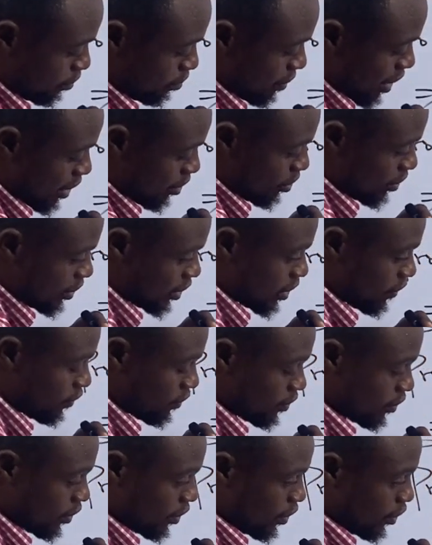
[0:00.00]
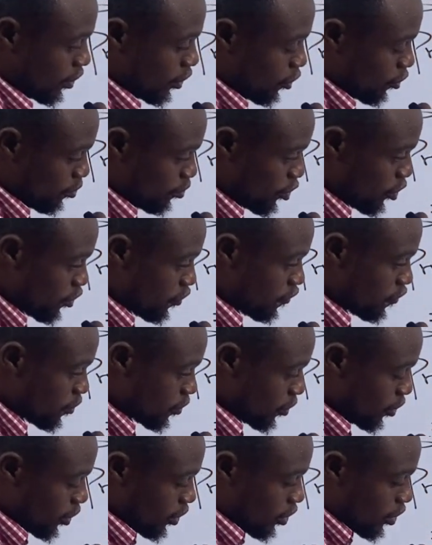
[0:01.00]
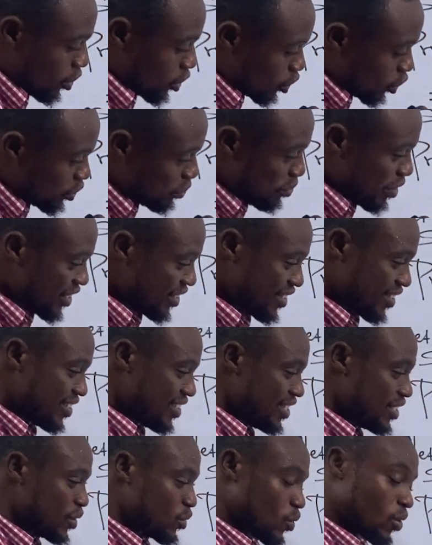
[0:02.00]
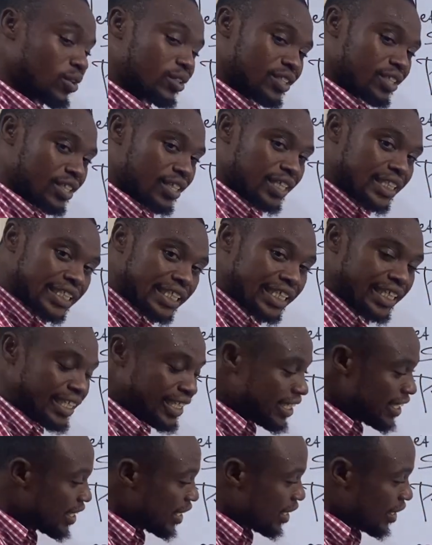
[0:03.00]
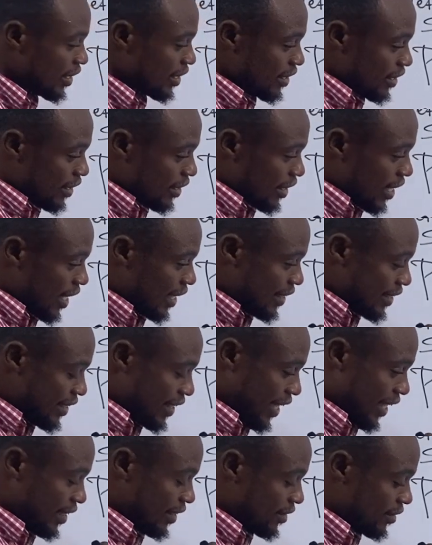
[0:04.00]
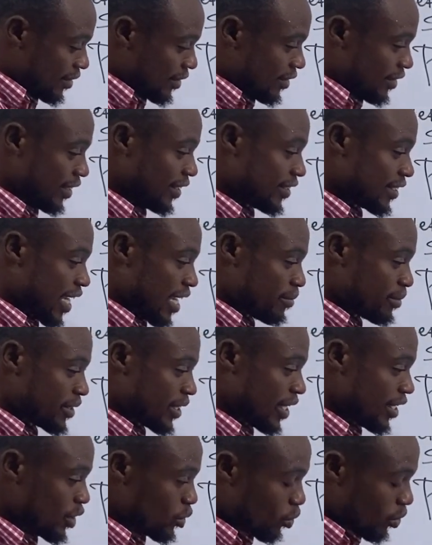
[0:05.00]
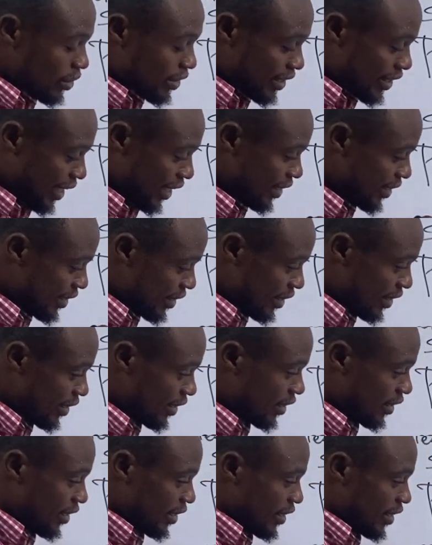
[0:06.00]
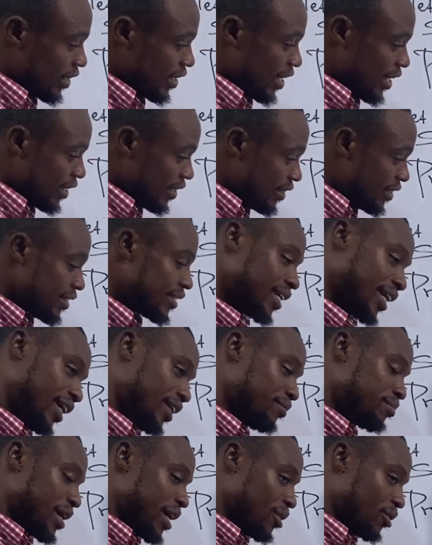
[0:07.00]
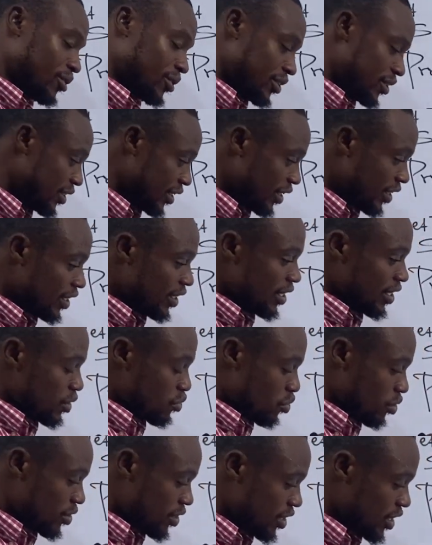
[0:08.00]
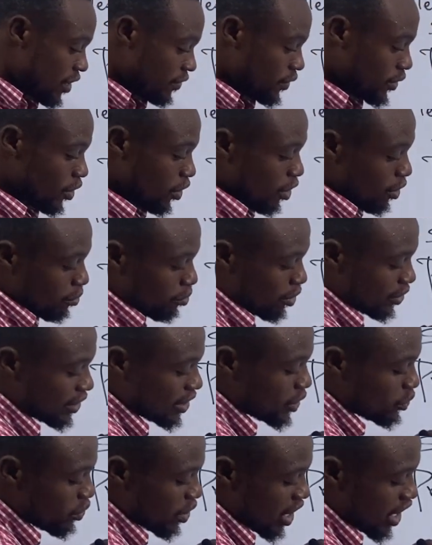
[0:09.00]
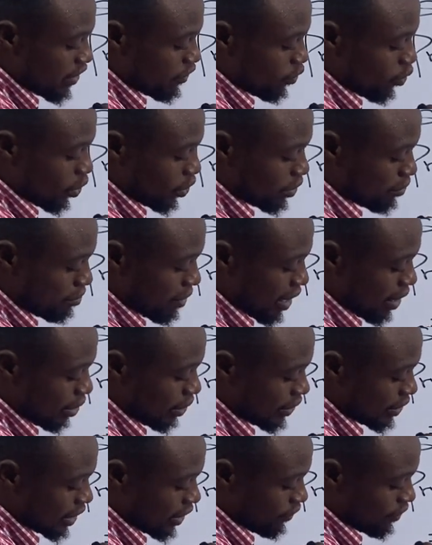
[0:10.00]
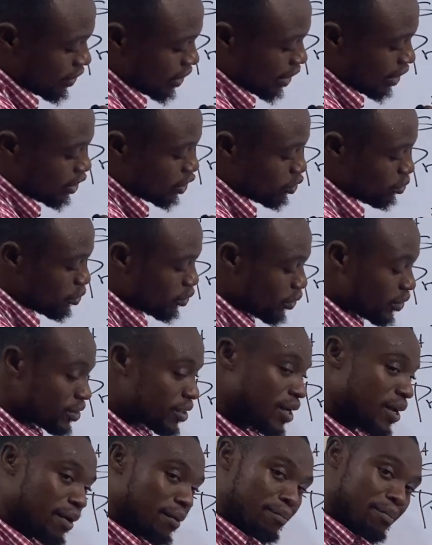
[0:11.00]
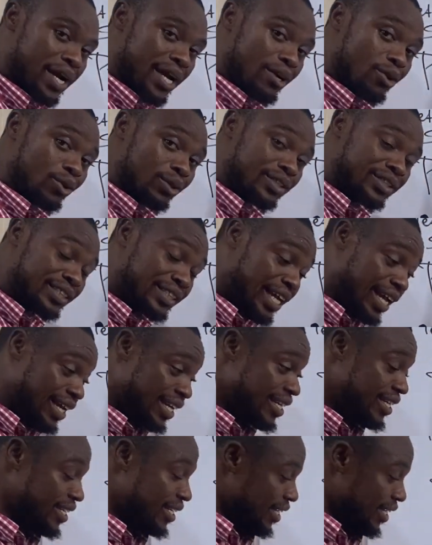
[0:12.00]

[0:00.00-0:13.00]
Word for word: minus 7 beautiful so it's basically is what 3 and 10 3 times 10 is what 30 then 10 minus 3 is what? 7. But since we have what? Minus 7 here, it will be what? Minus 10